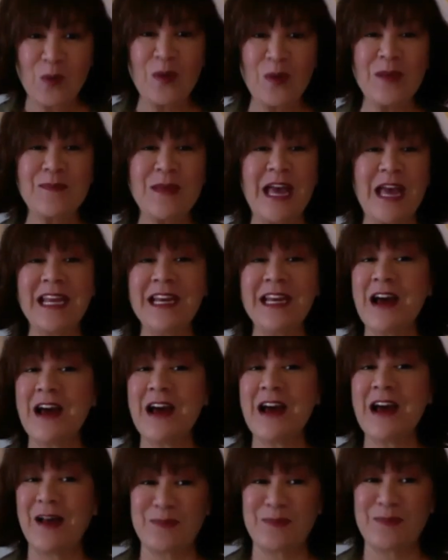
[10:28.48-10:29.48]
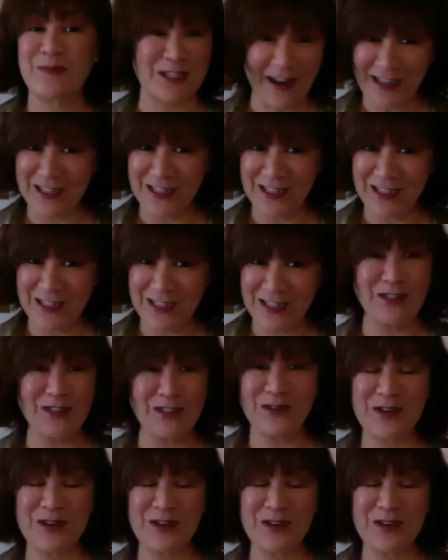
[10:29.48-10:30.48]
We may not be talking to you
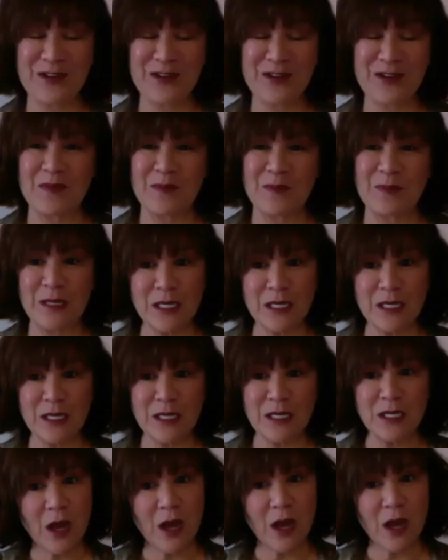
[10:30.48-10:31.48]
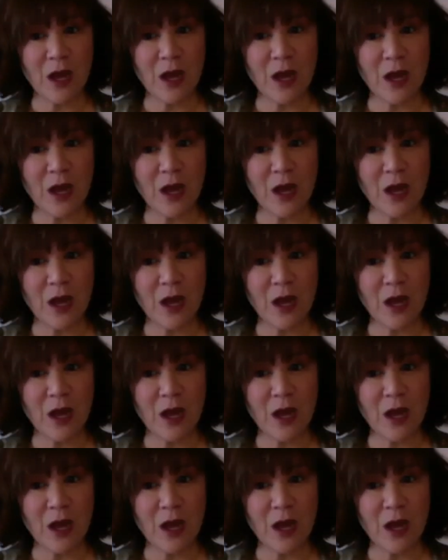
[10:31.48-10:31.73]
directly, but know that